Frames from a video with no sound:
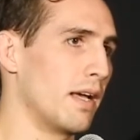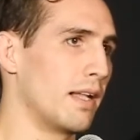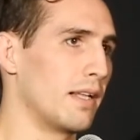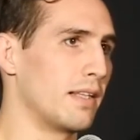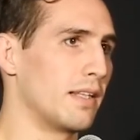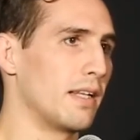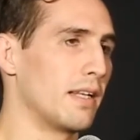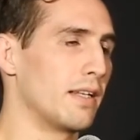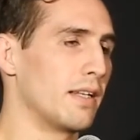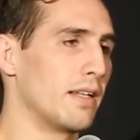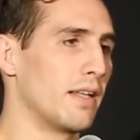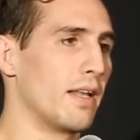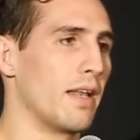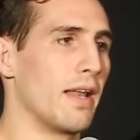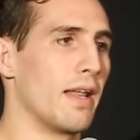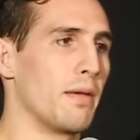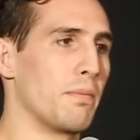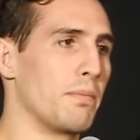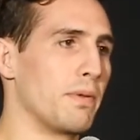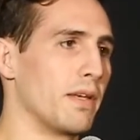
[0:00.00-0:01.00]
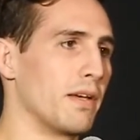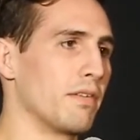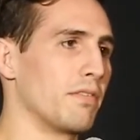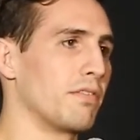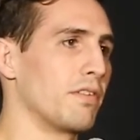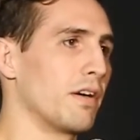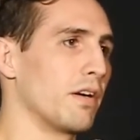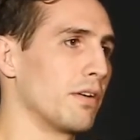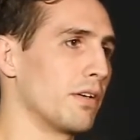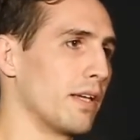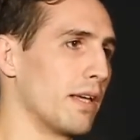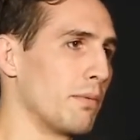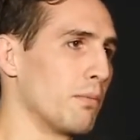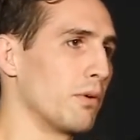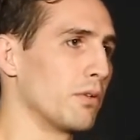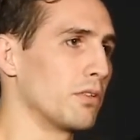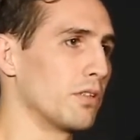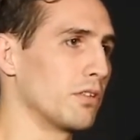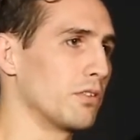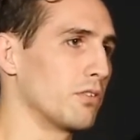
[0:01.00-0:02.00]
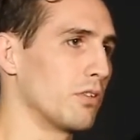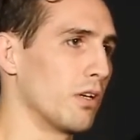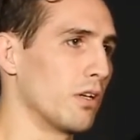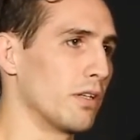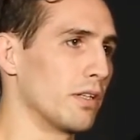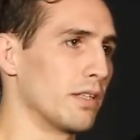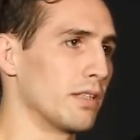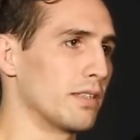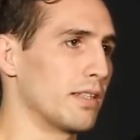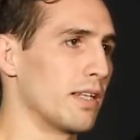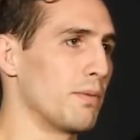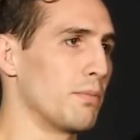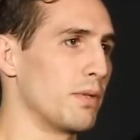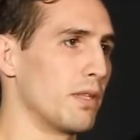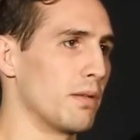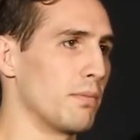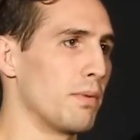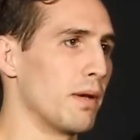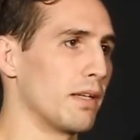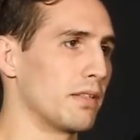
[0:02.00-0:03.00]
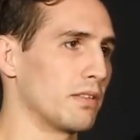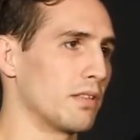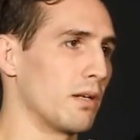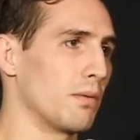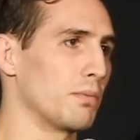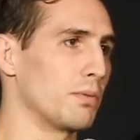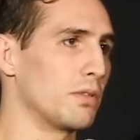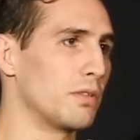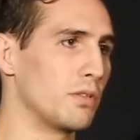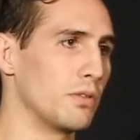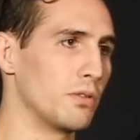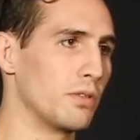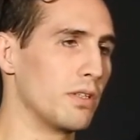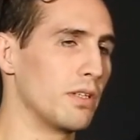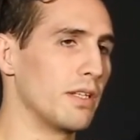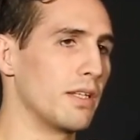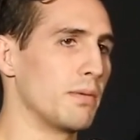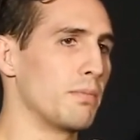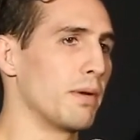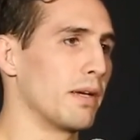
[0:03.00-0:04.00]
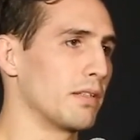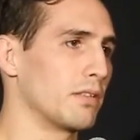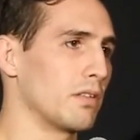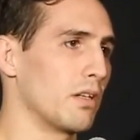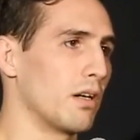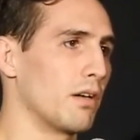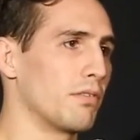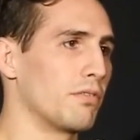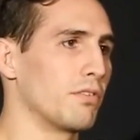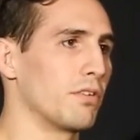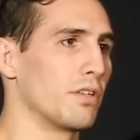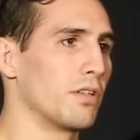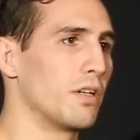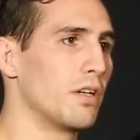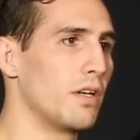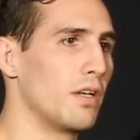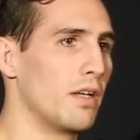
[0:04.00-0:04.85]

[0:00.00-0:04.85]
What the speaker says: at the end of the day, PFL came out the strongest, gave me the best opportunity, best offer,